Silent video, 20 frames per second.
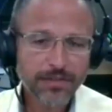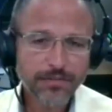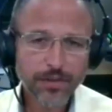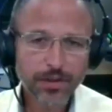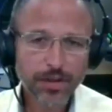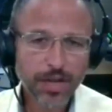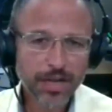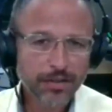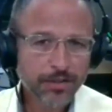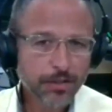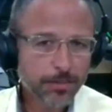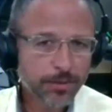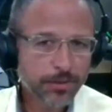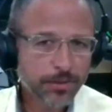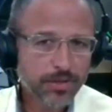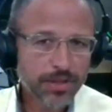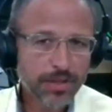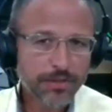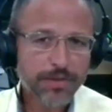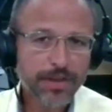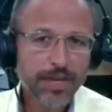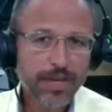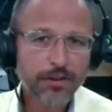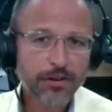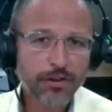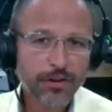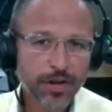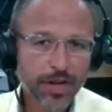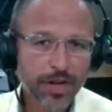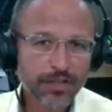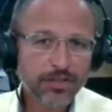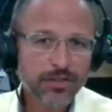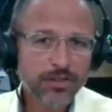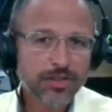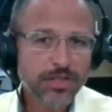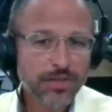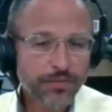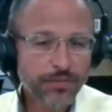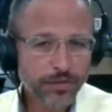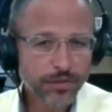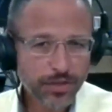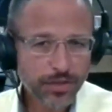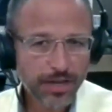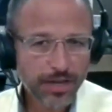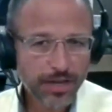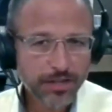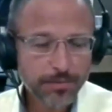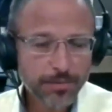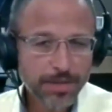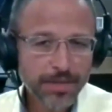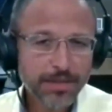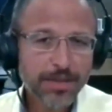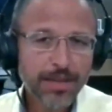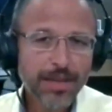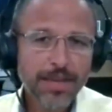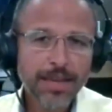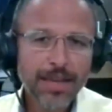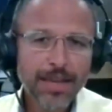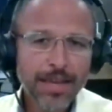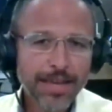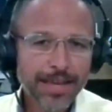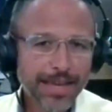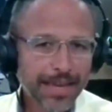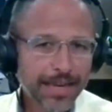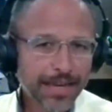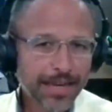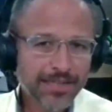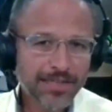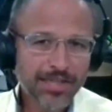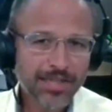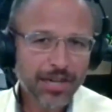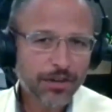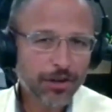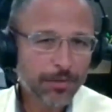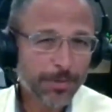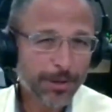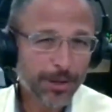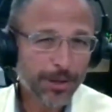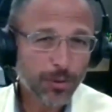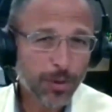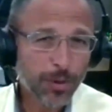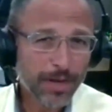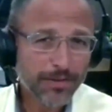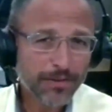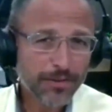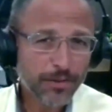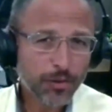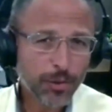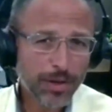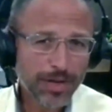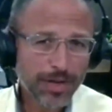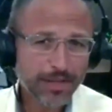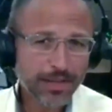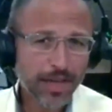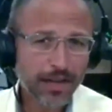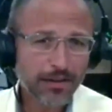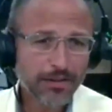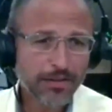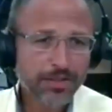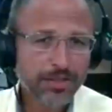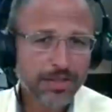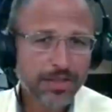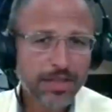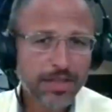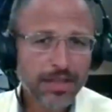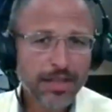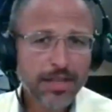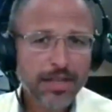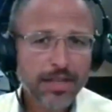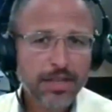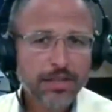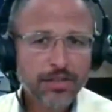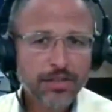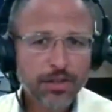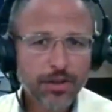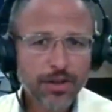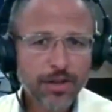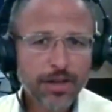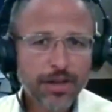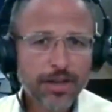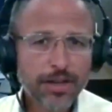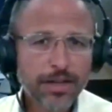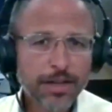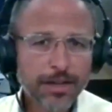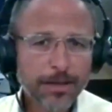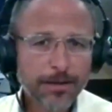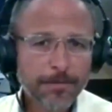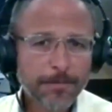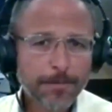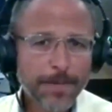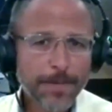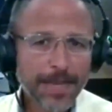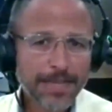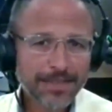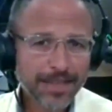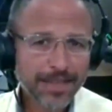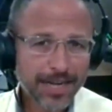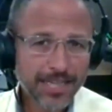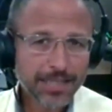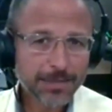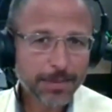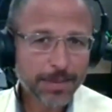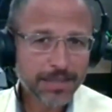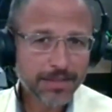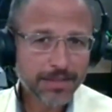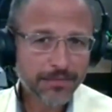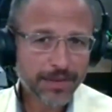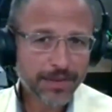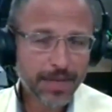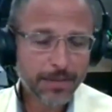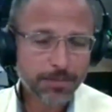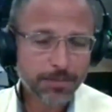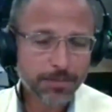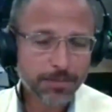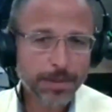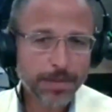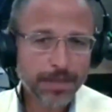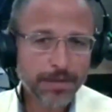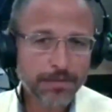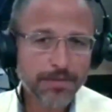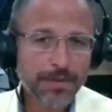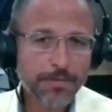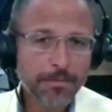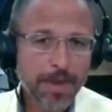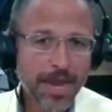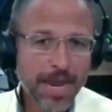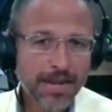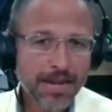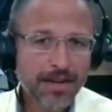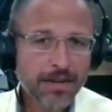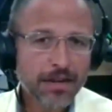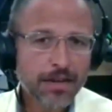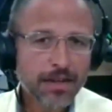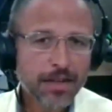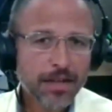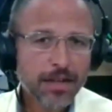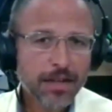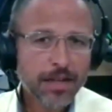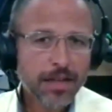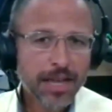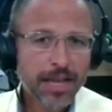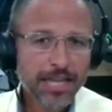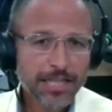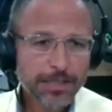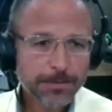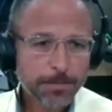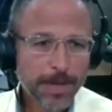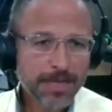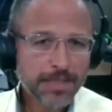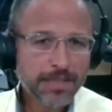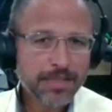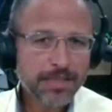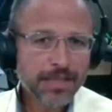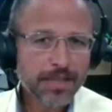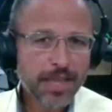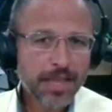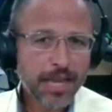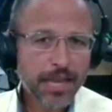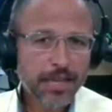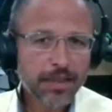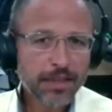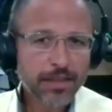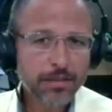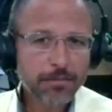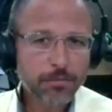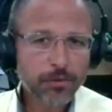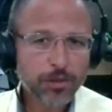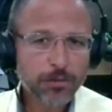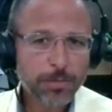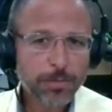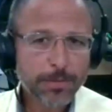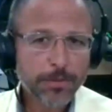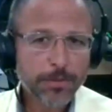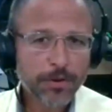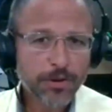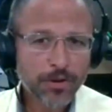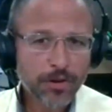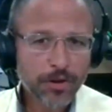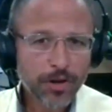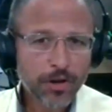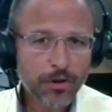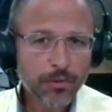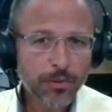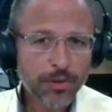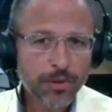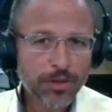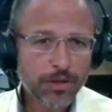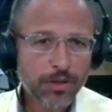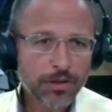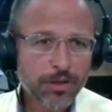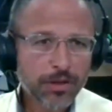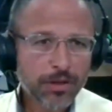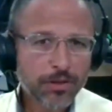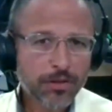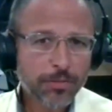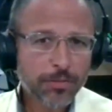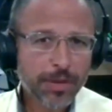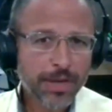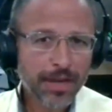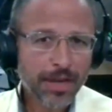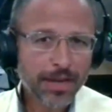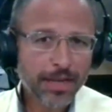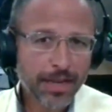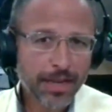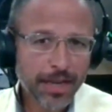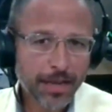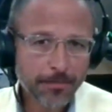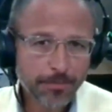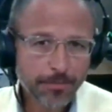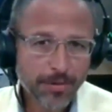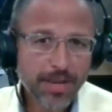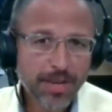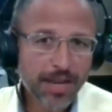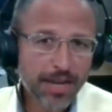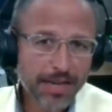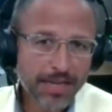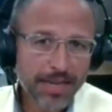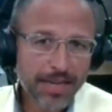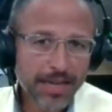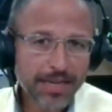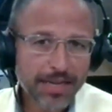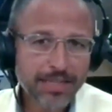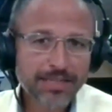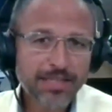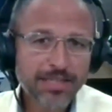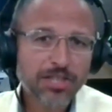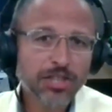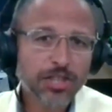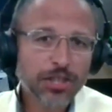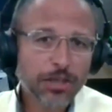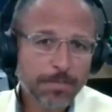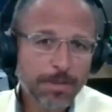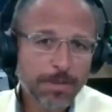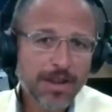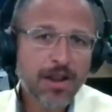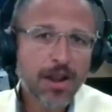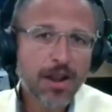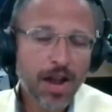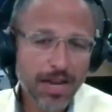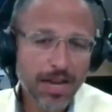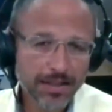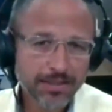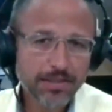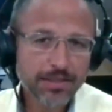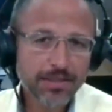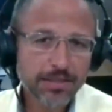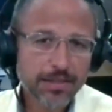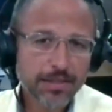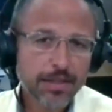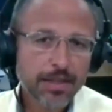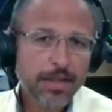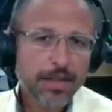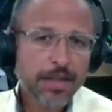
If you lost your birth certificate or you lost your civil document, again, it's generally about $20. So it's not expensive from that perspective. The main expense that most people incur when they're looking to make Aliyah, pre-Aliyah, is the shipping costs.